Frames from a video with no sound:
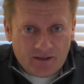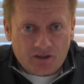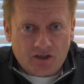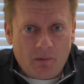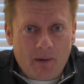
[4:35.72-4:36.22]

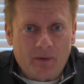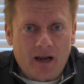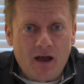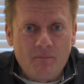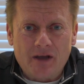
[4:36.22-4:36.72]
just comment
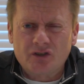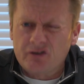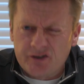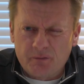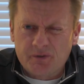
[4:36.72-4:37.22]
below, make sure
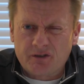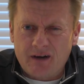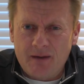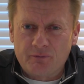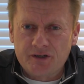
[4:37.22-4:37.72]
you're a
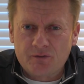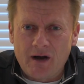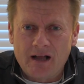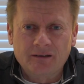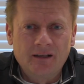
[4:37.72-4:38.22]
subscriber as
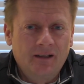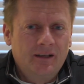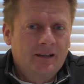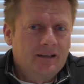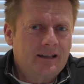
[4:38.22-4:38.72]
well,
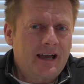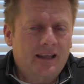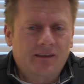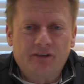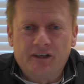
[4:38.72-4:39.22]

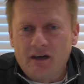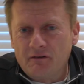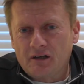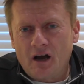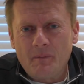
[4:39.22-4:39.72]
like the
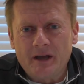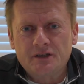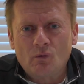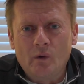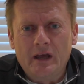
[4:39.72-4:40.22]
video,
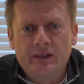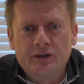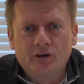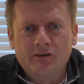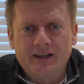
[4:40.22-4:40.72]
comment with
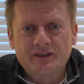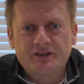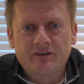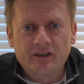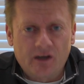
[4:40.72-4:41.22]
your
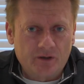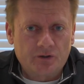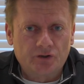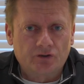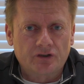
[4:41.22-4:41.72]
answer, and you're going
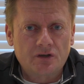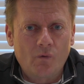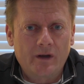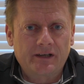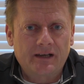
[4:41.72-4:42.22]
to a draw to
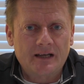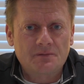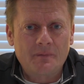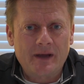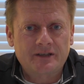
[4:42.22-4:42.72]
win a nice
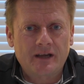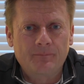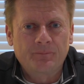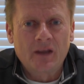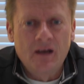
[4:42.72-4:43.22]
memento.
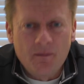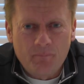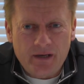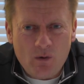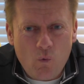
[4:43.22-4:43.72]

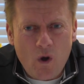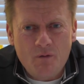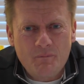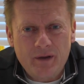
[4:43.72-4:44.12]
But it won't